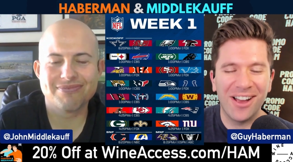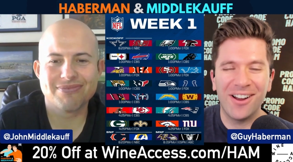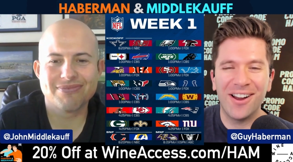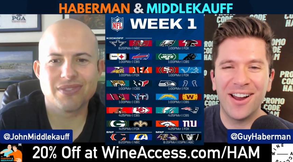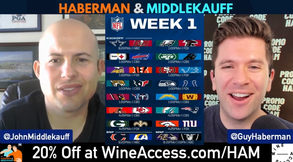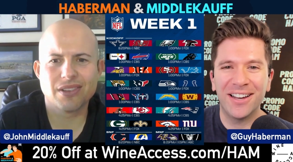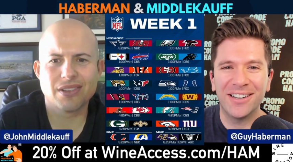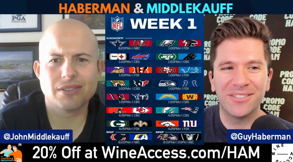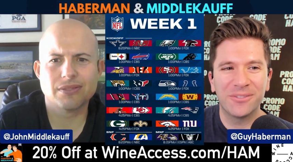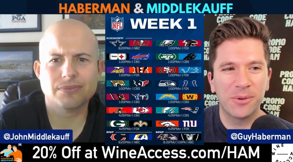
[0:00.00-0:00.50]
Speaker 1: all
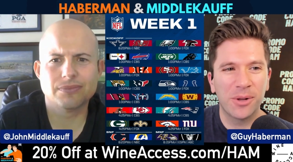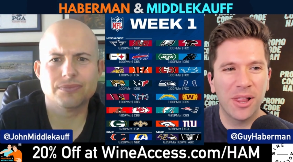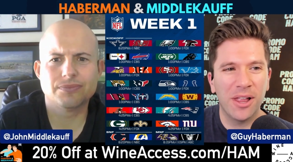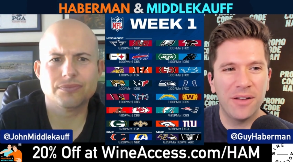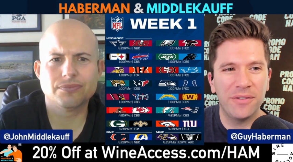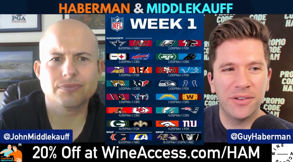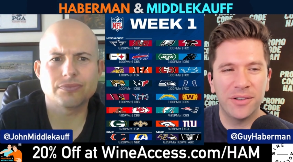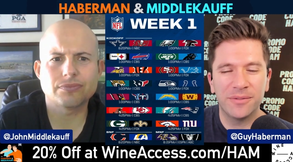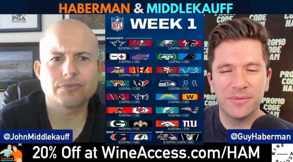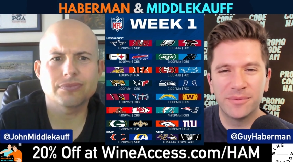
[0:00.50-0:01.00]
right, we
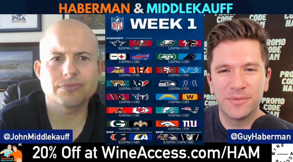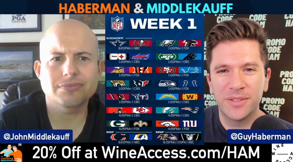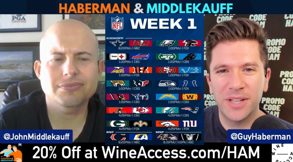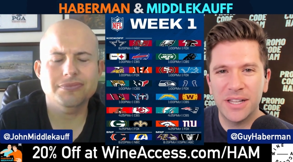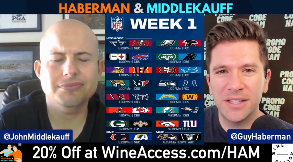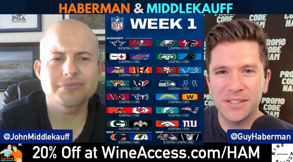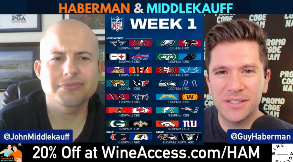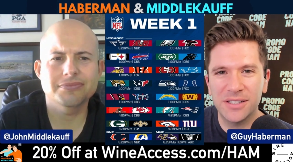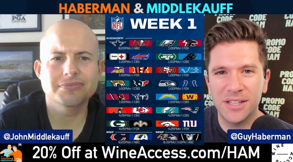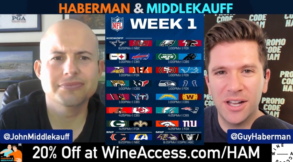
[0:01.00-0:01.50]
love it.
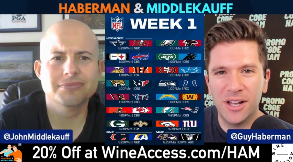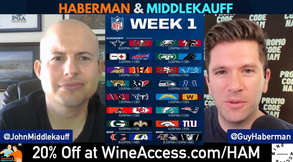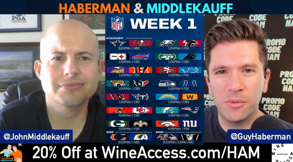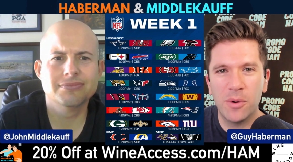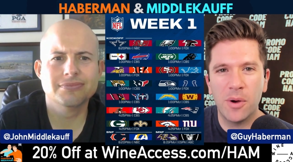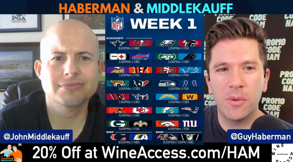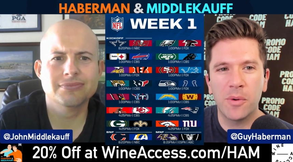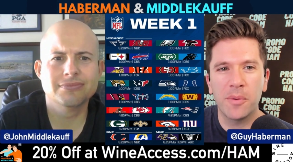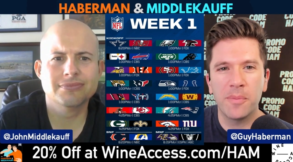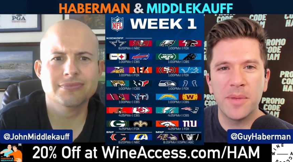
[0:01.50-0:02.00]
Tell us uh,
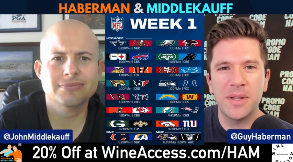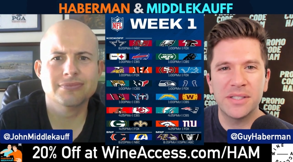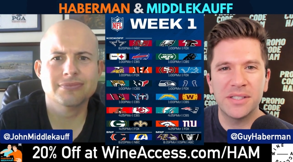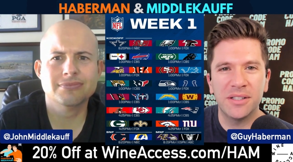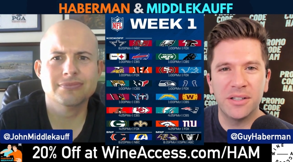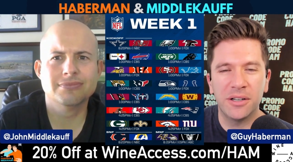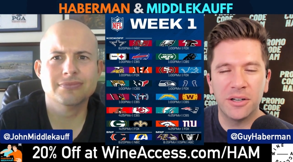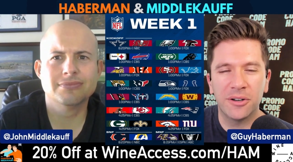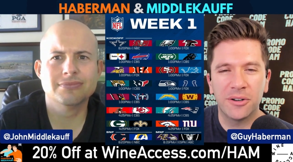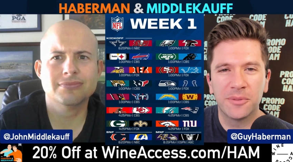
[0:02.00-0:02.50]
what we're
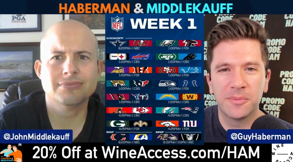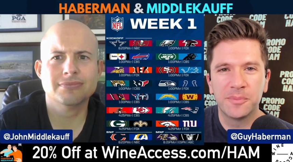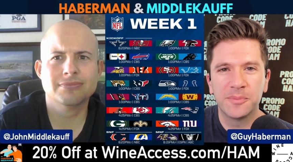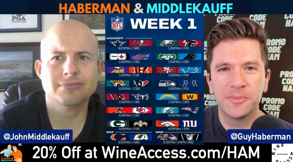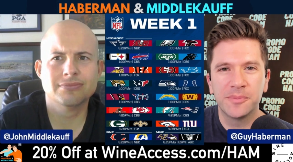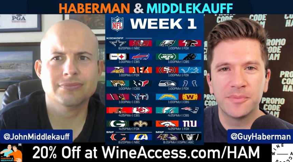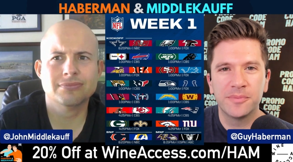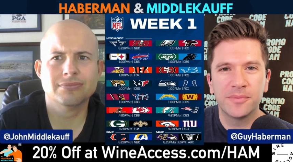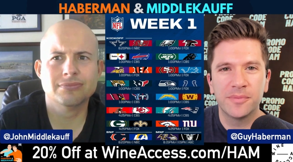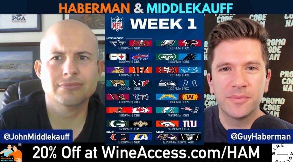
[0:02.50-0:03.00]
missing here
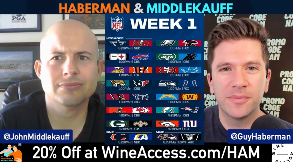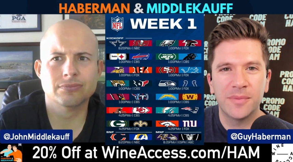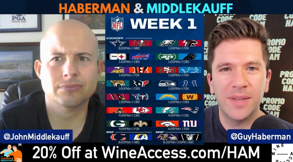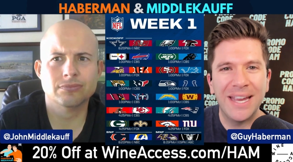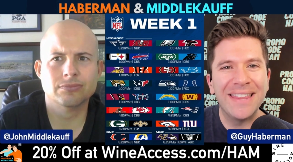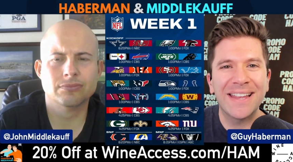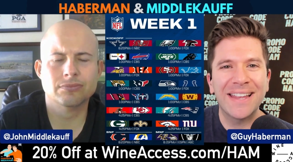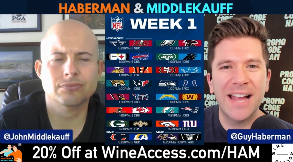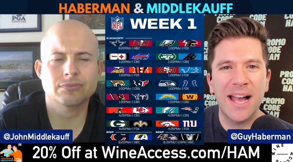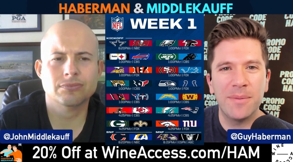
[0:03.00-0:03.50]

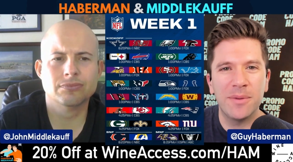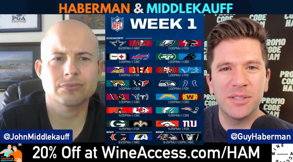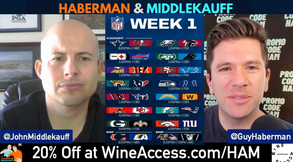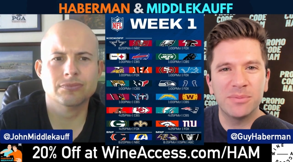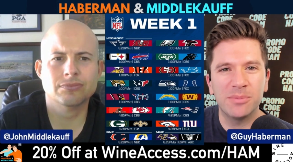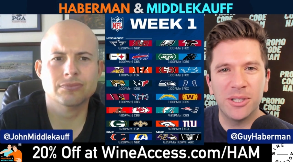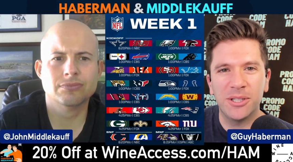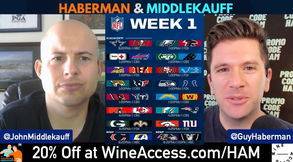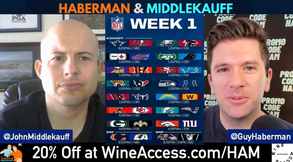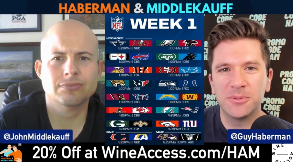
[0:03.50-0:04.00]
in the comments
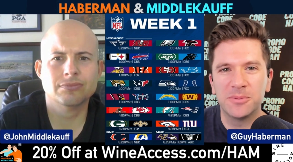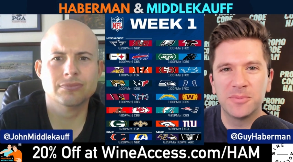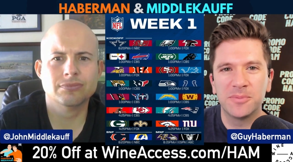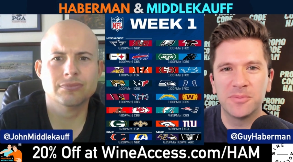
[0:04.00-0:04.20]
below.